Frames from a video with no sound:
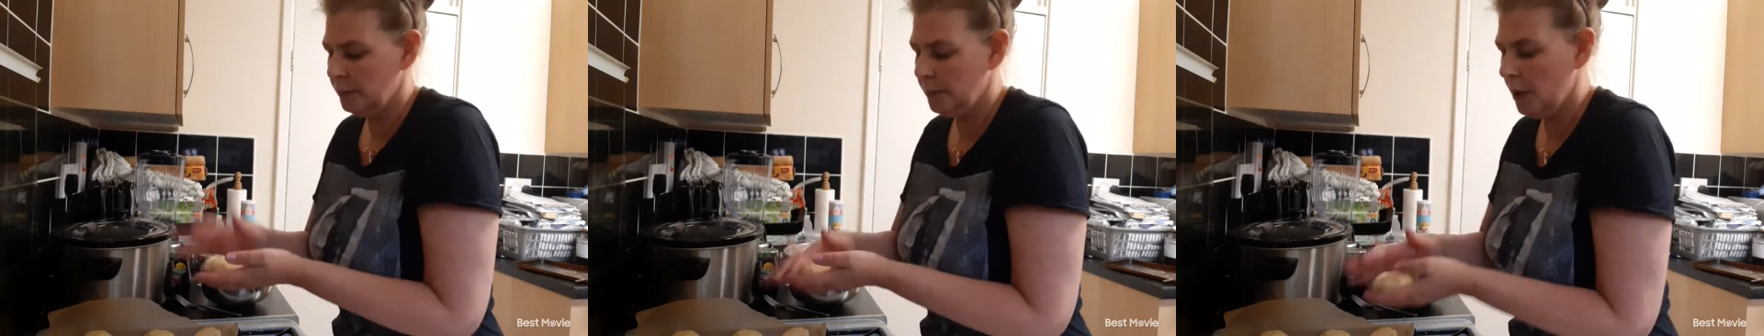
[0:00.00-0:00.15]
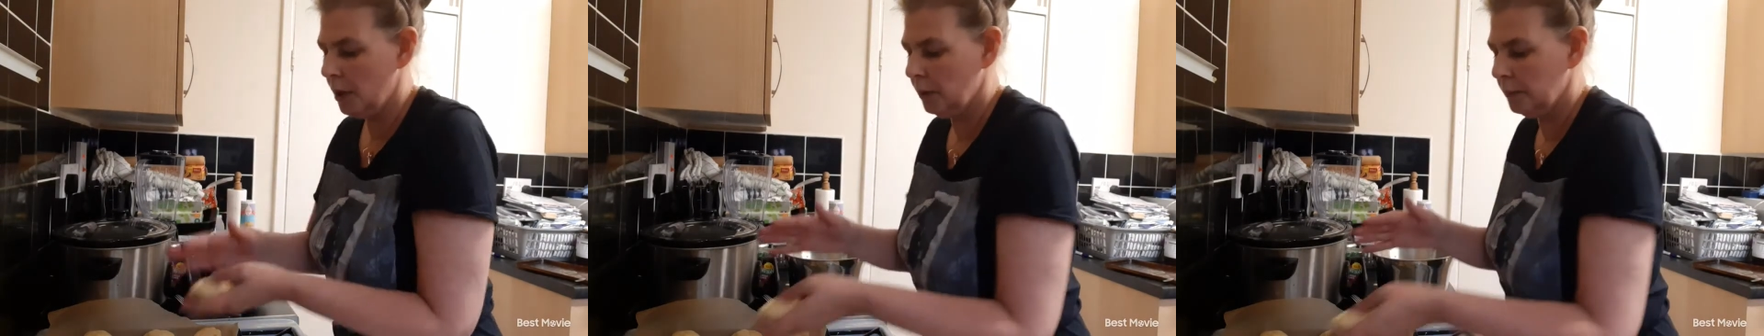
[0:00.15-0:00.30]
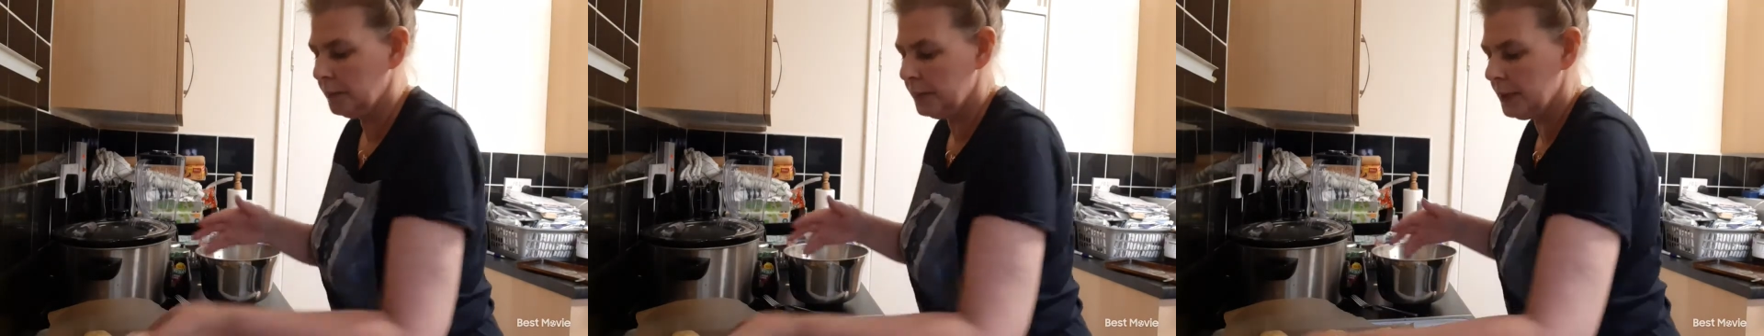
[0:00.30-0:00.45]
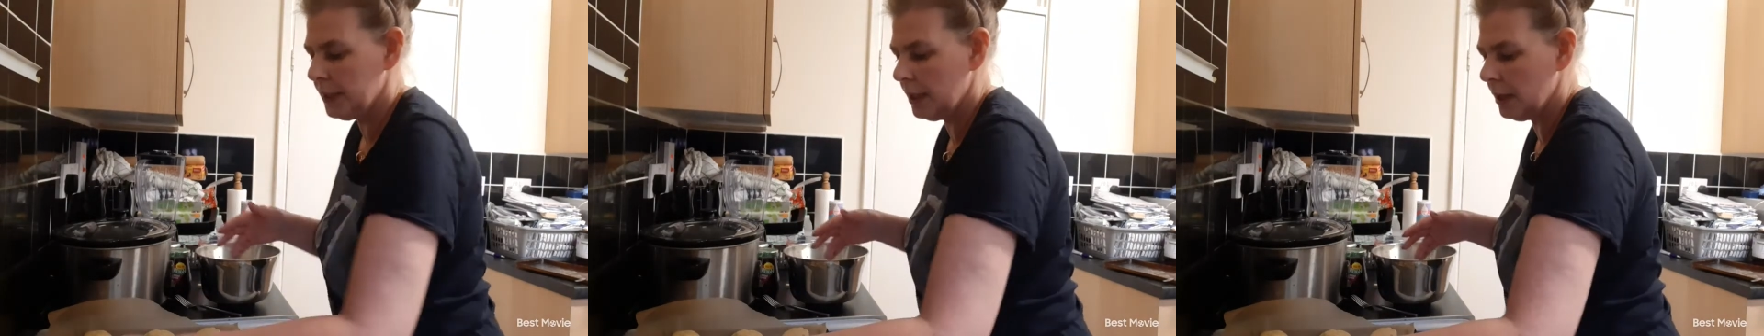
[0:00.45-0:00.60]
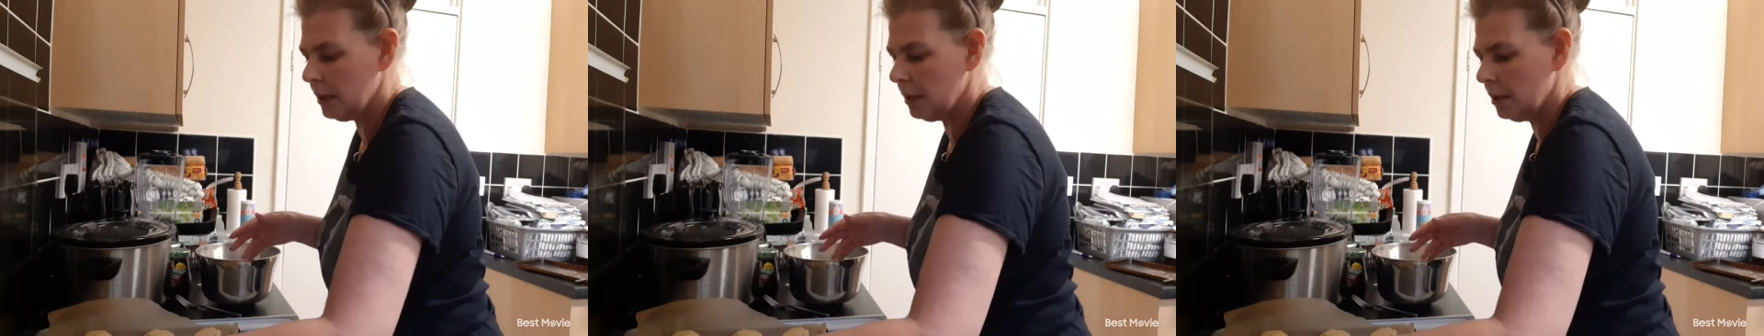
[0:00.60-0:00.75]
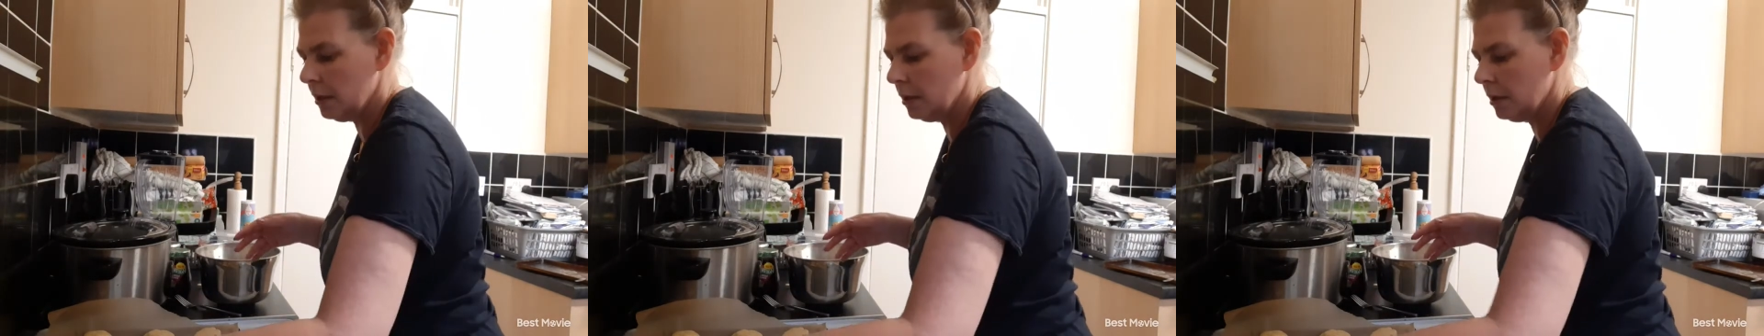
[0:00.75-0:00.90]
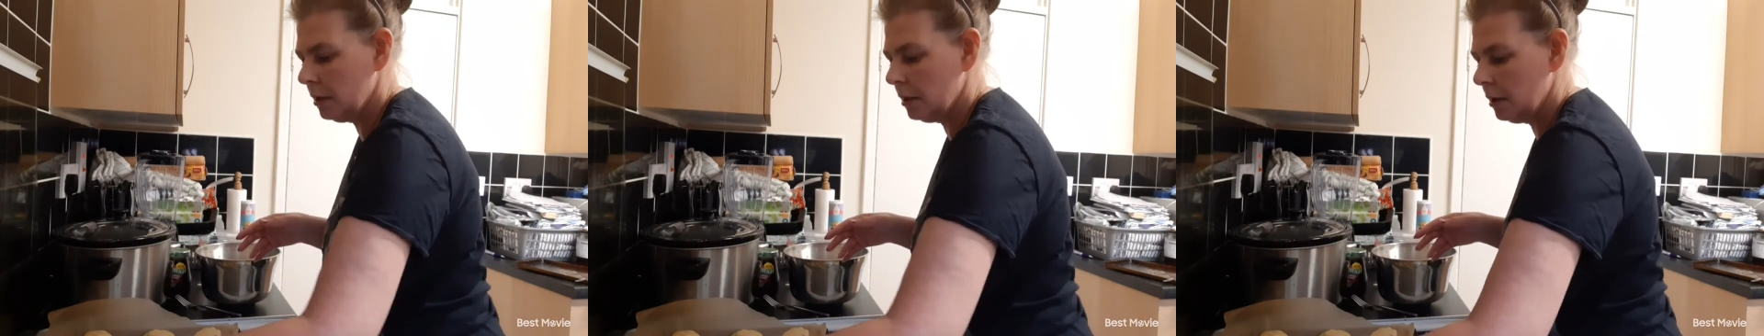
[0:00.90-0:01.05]
popped in
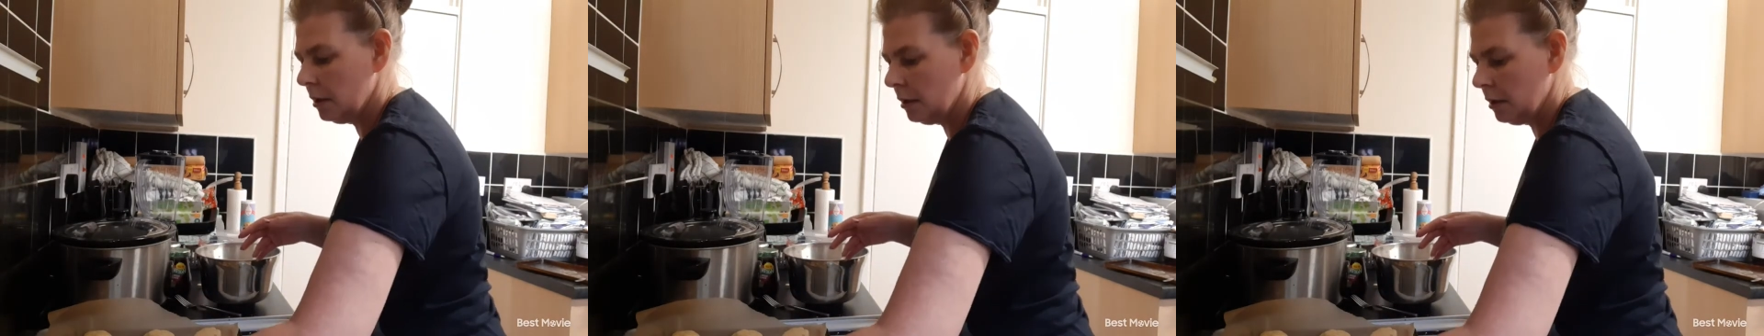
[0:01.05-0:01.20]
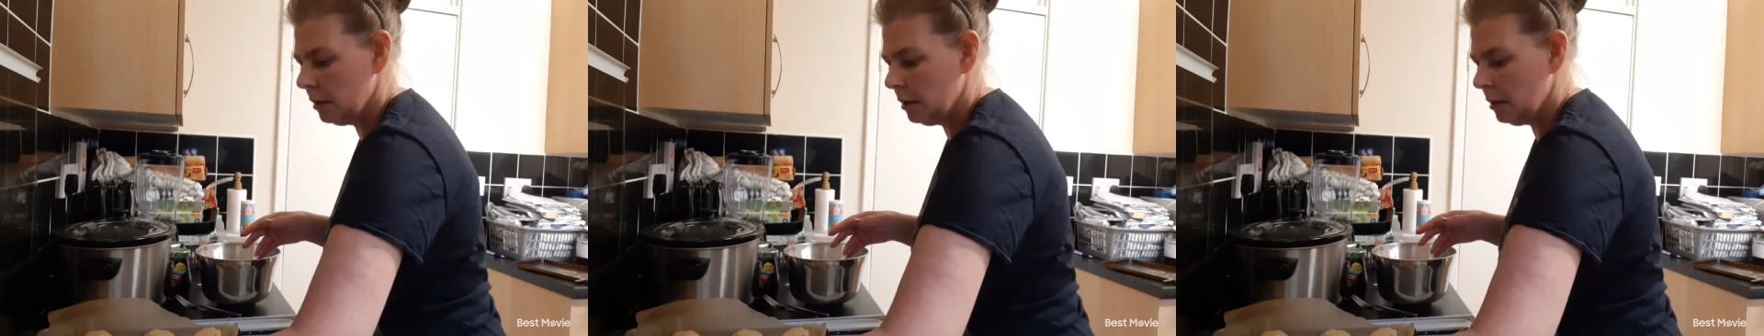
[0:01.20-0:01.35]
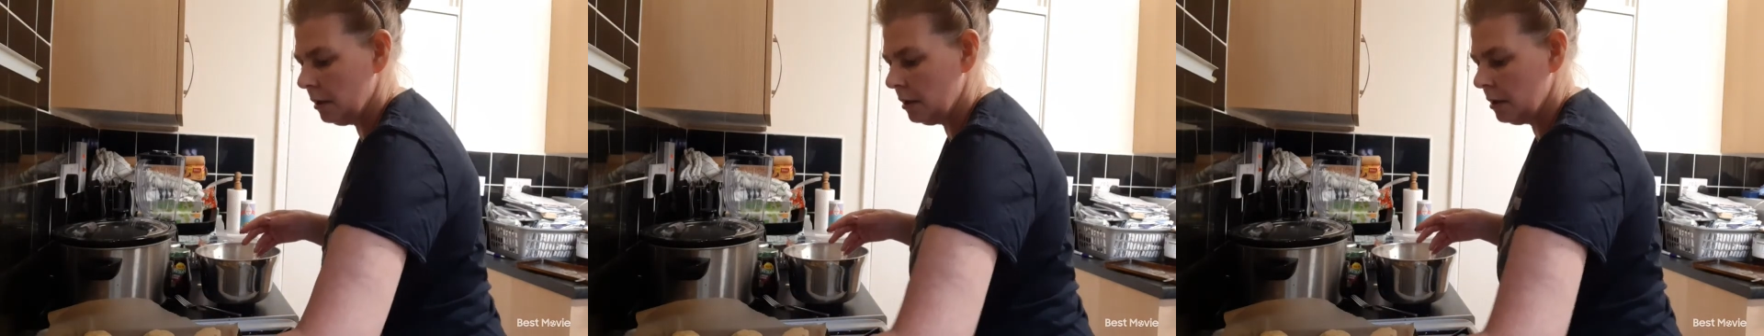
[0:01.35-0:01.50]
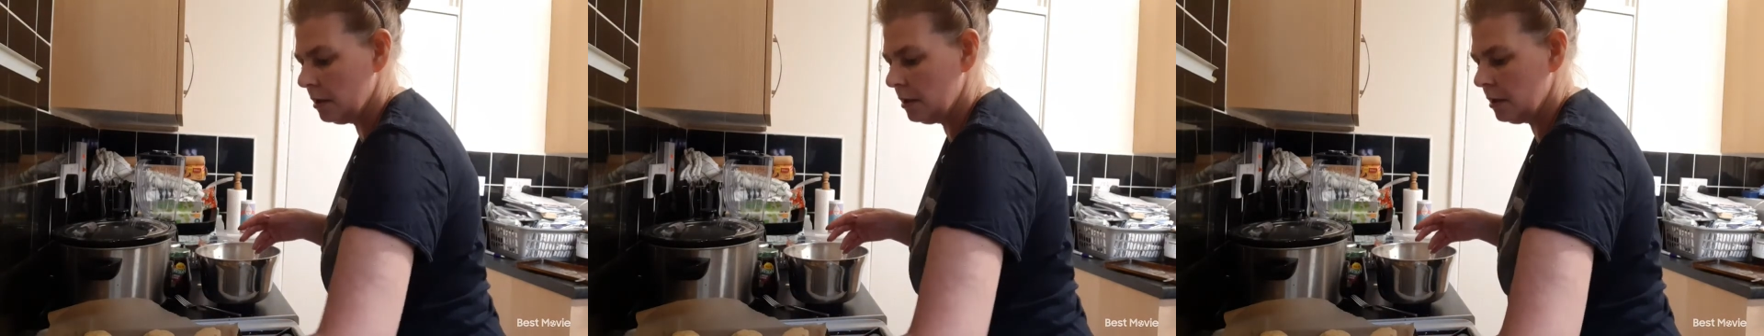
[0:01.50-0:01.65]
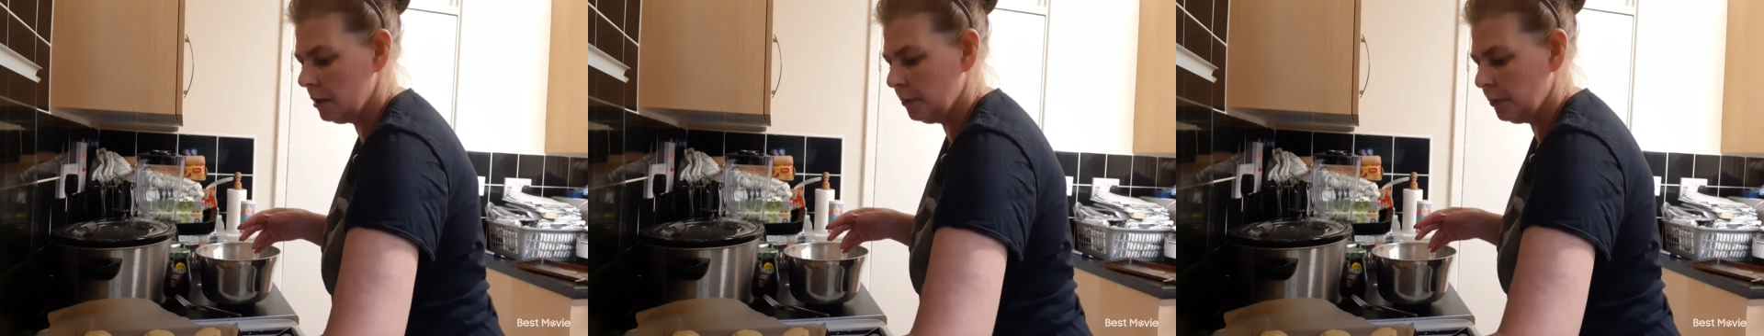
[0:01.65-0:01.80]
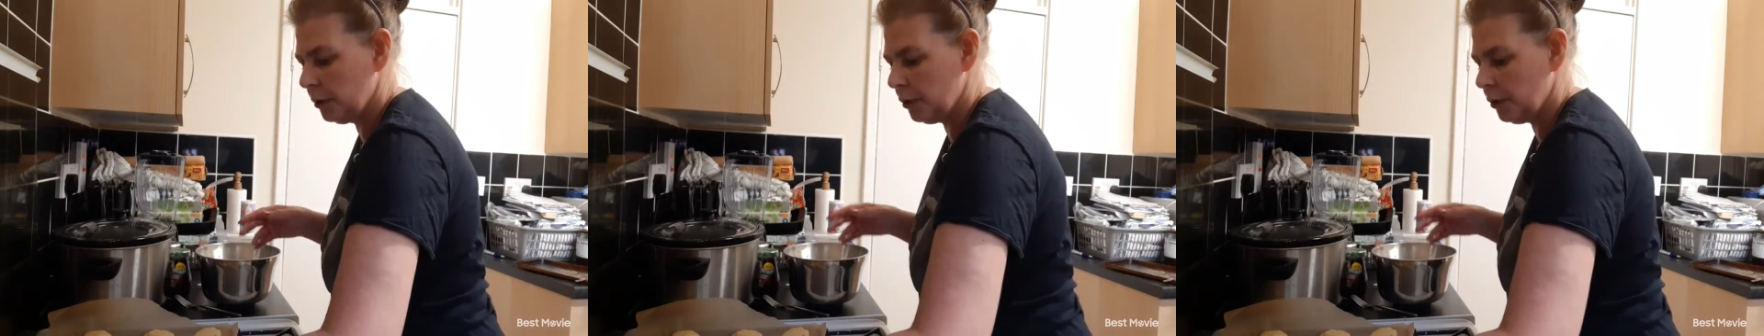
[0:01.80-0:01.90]
some